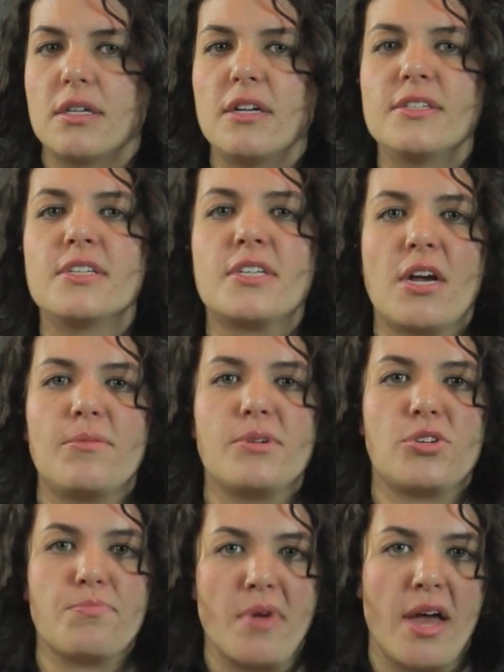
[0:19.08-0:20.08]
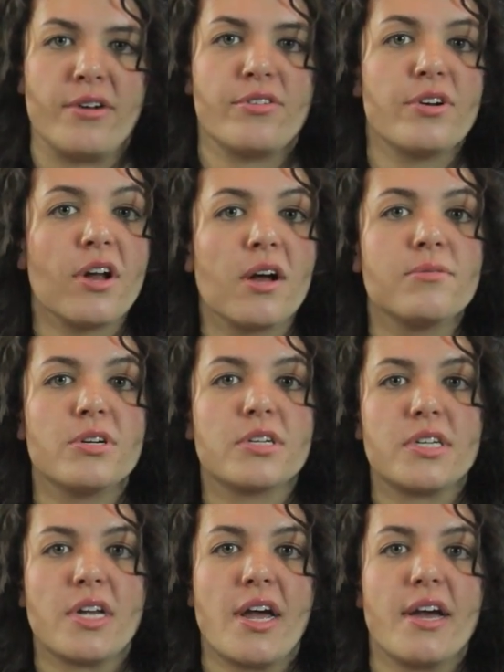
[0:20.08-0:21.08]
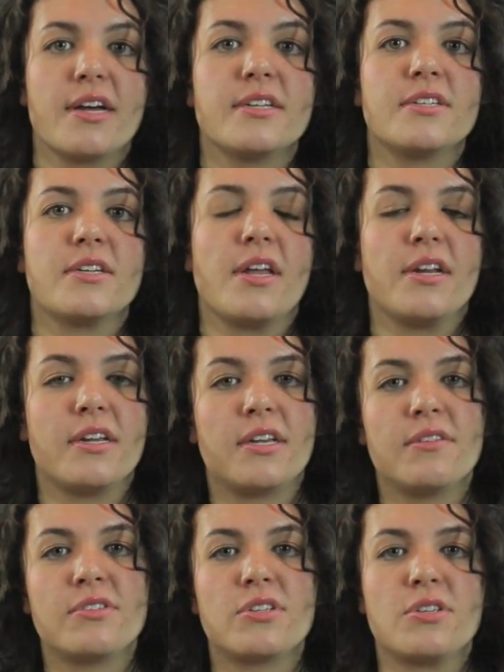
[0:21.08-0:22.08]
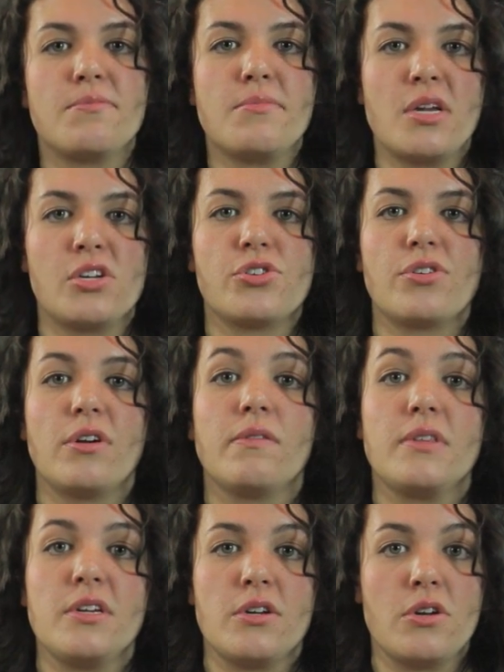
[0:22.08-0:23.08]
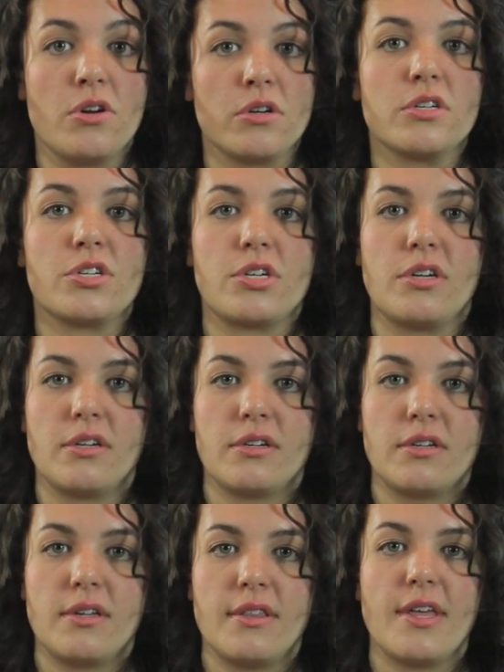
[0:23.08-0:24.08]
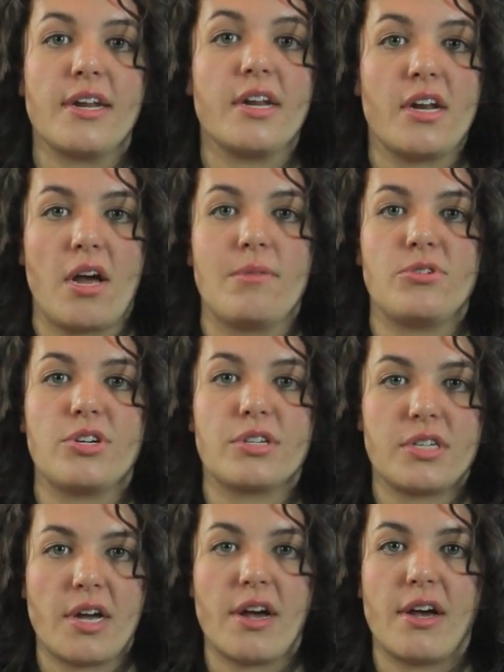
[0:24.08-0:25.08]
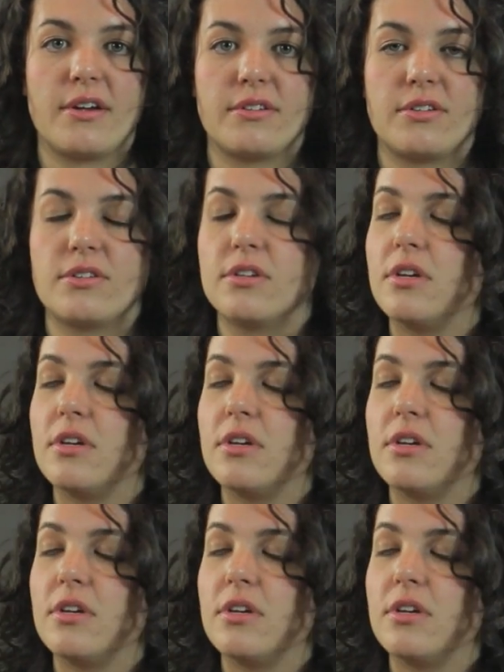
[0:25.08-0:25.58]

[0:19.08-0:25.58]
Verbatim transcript: tells us how much matter an object has, and it gives us a measure of the inertia that an object has.